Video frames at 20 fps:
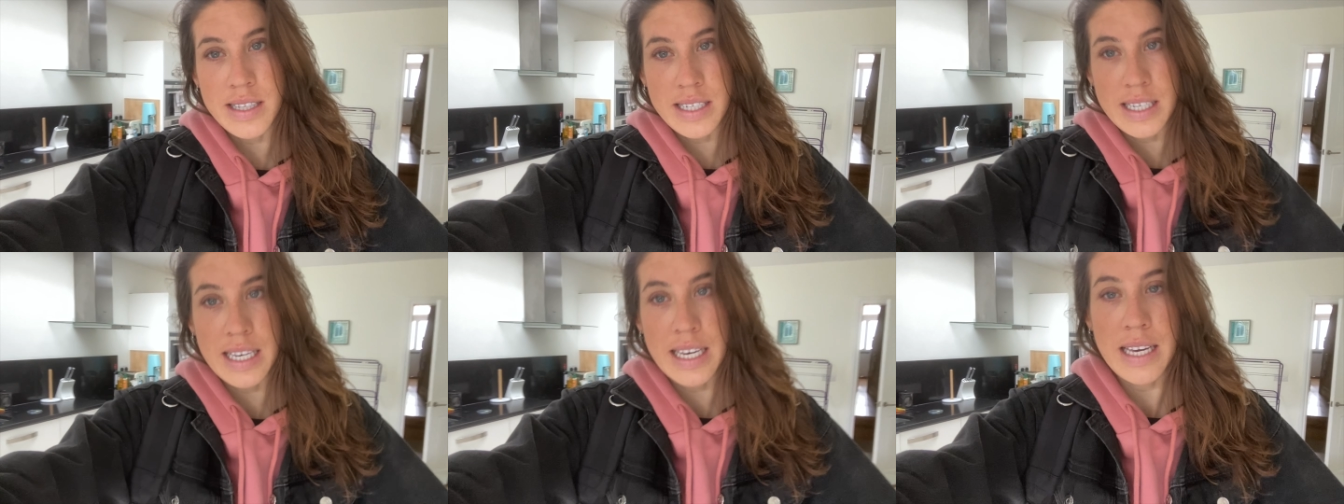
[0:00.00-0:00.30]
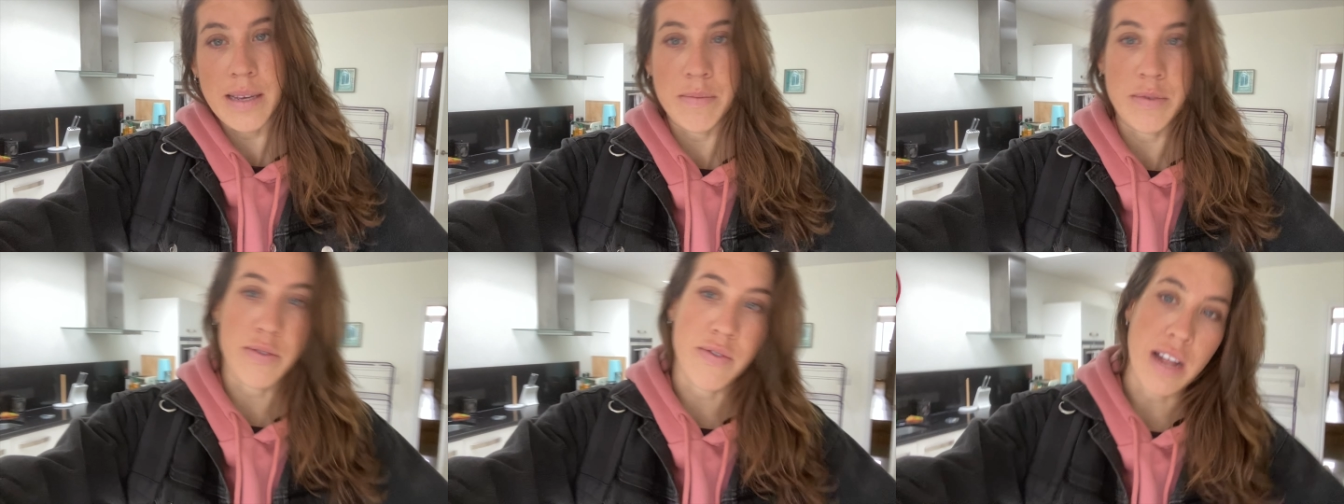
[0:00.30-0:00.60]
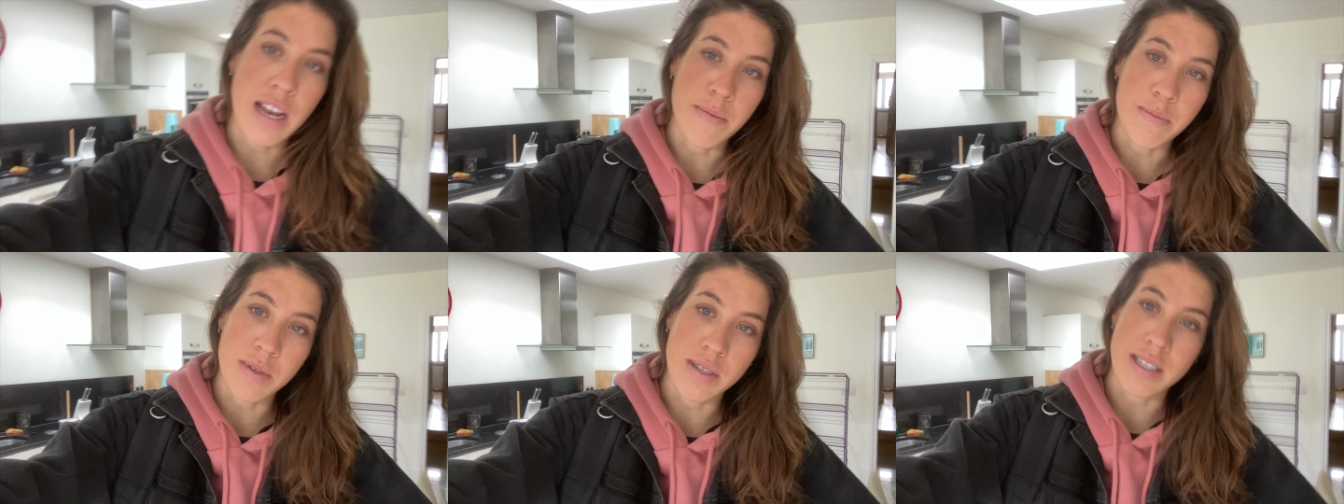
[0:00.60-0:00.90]
team,
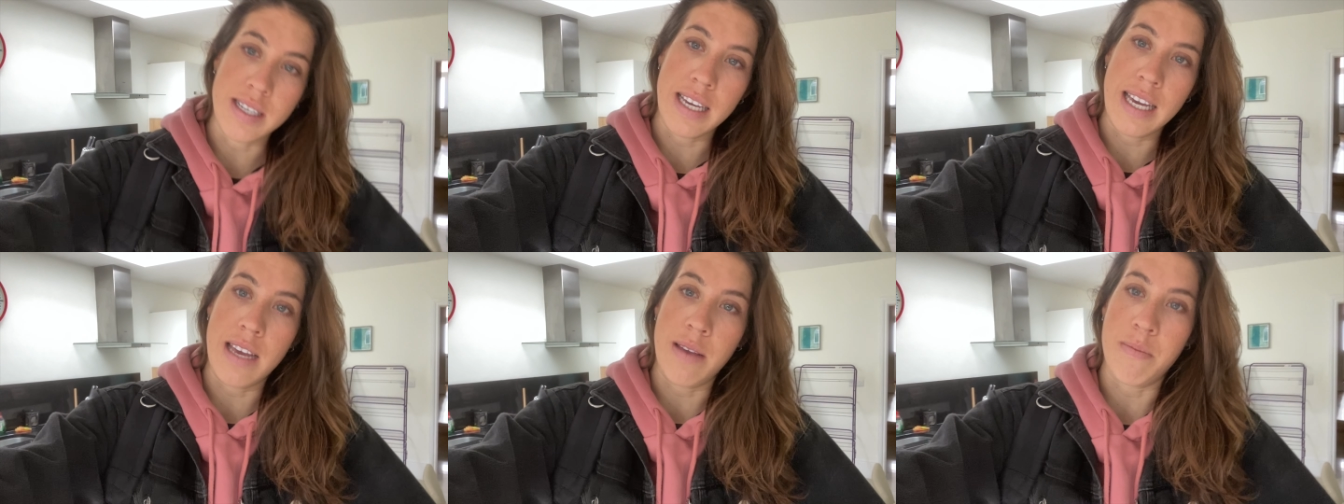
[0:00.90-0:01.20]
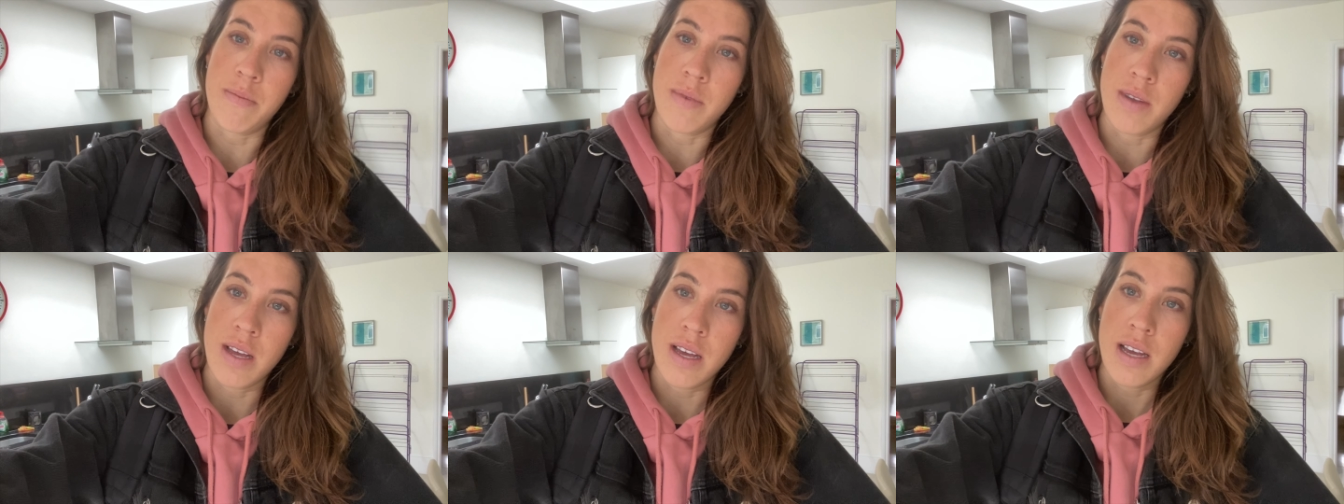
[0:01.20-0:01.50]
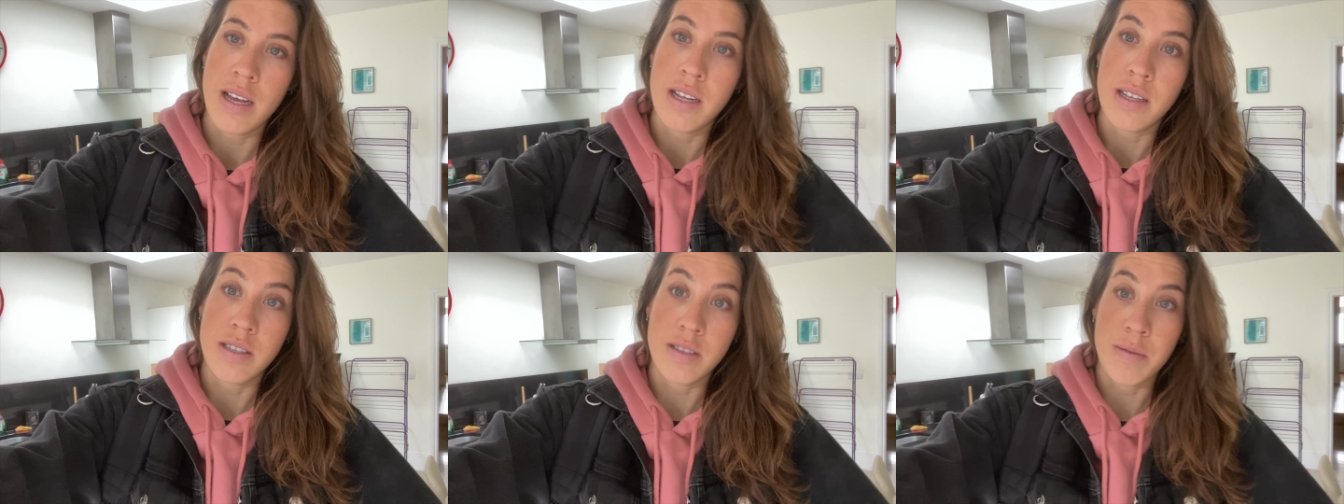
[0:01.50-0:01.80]
development team
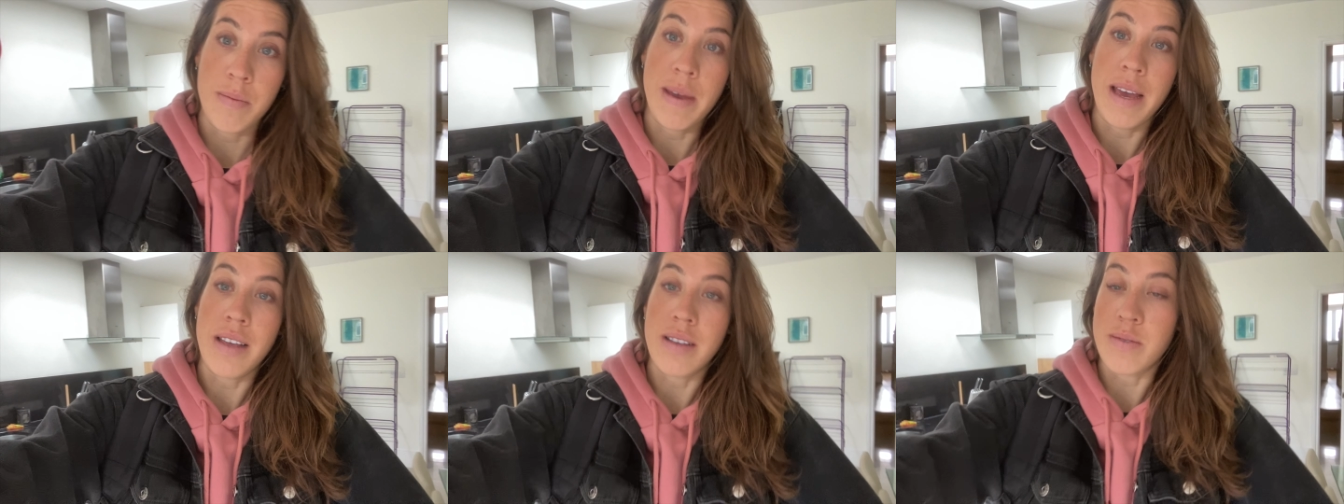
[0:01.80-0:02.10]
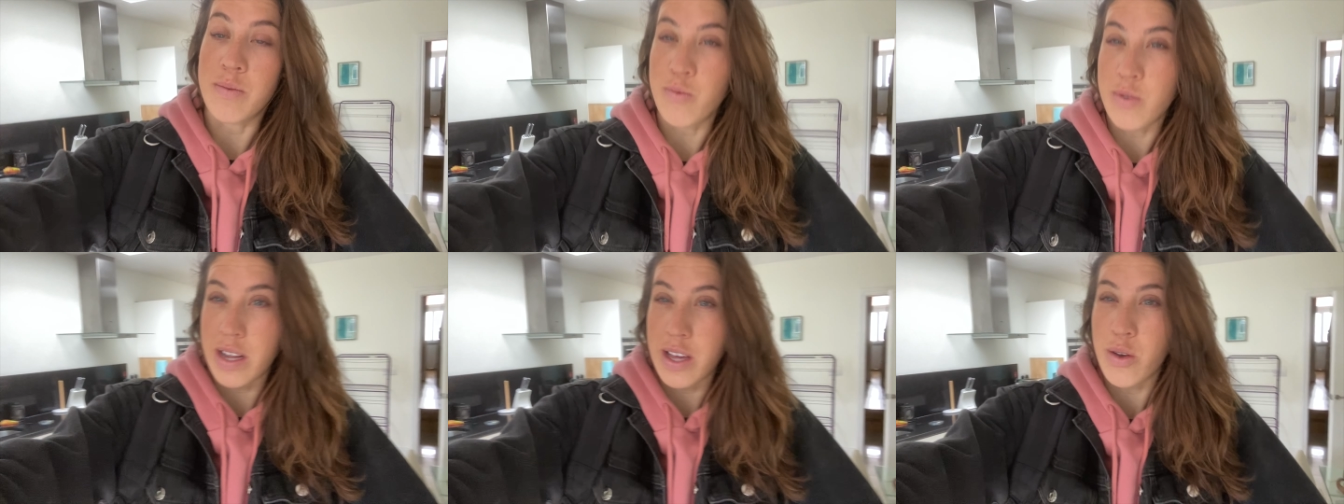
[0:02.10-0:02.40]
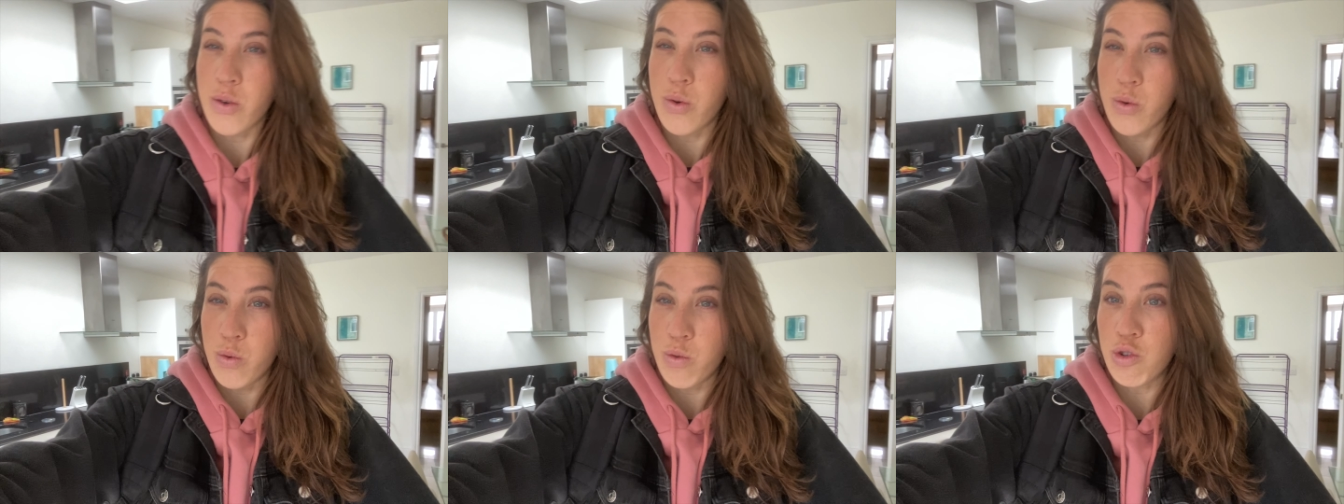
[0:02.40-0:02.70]
to make some really
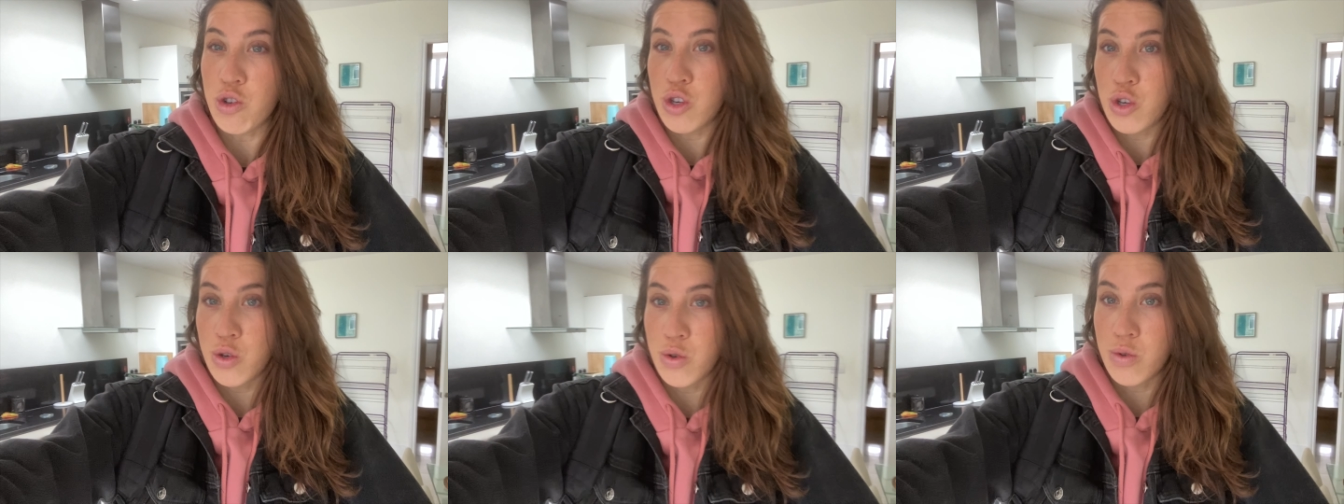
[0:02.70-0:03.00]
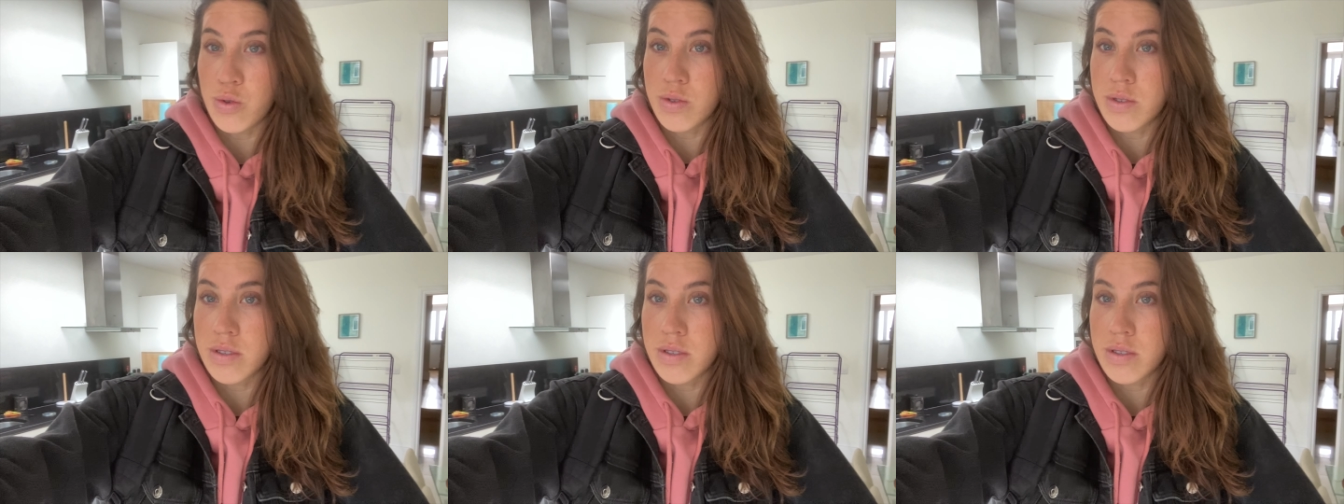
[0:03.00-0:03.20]
cool shoes.